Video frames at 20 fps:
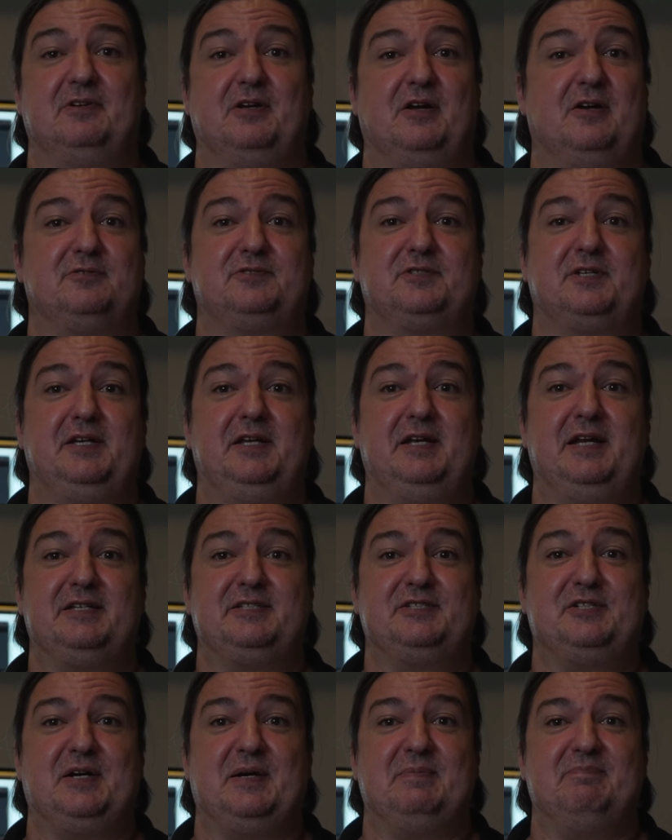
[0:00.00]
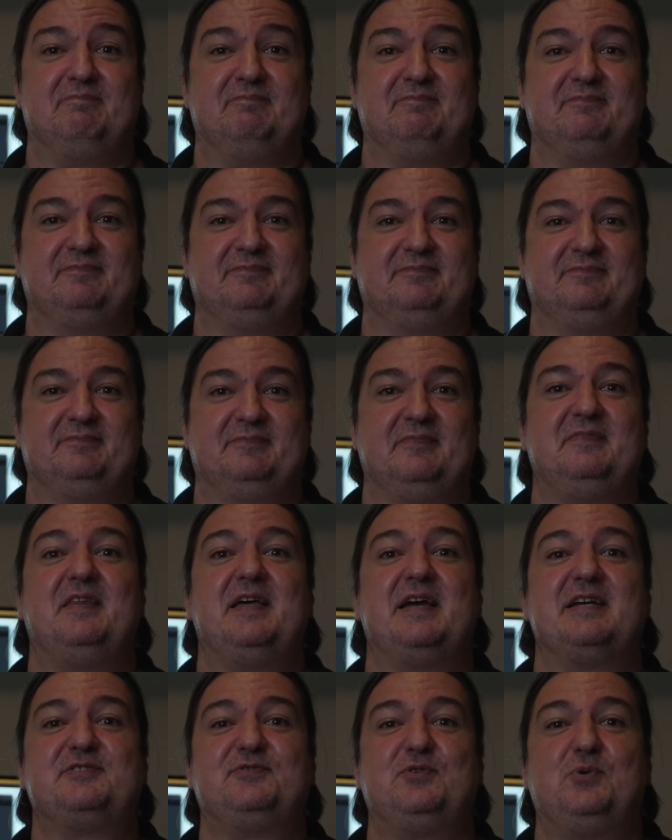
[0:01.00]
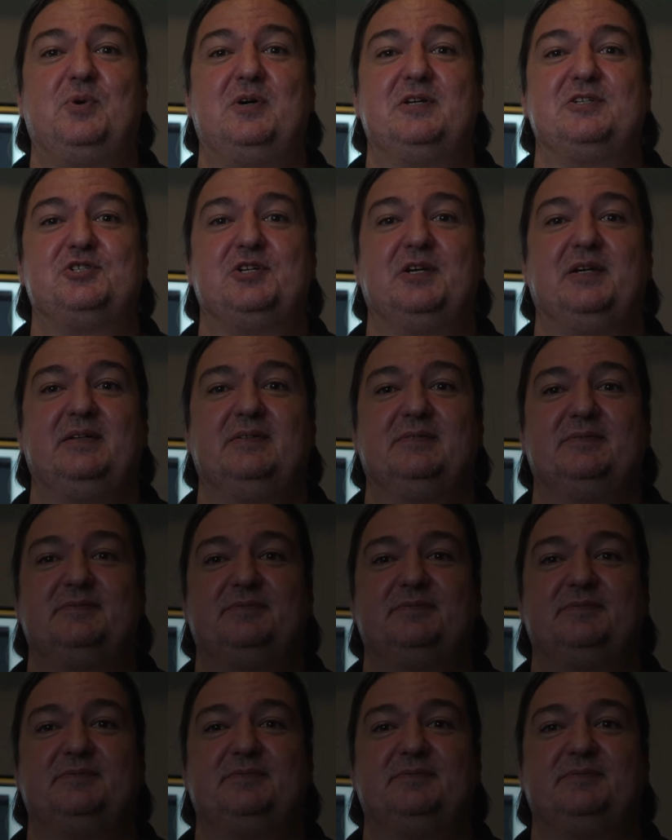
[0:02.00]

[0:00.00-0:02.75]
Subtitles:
I'll see you next time. Thanks for watching.